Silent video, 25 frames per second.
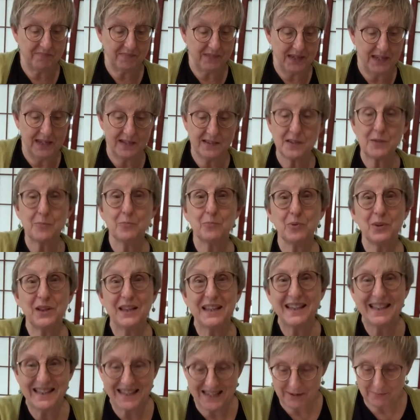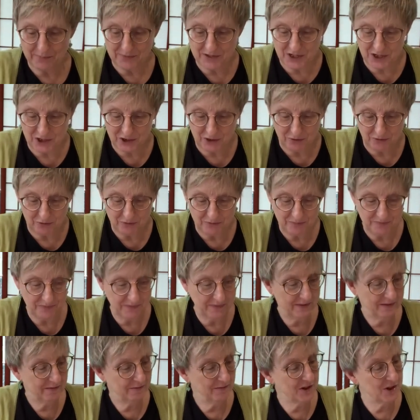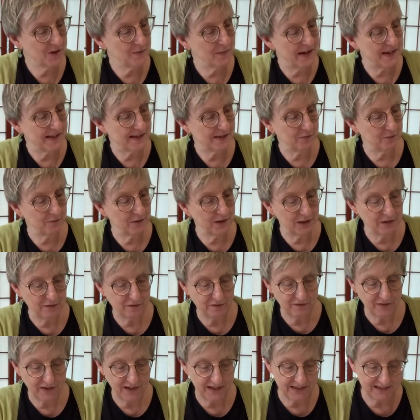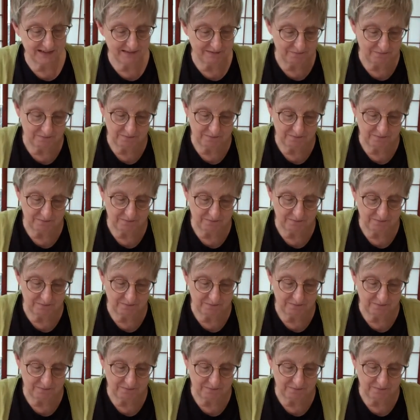It's completely up to you, which makes it really fun.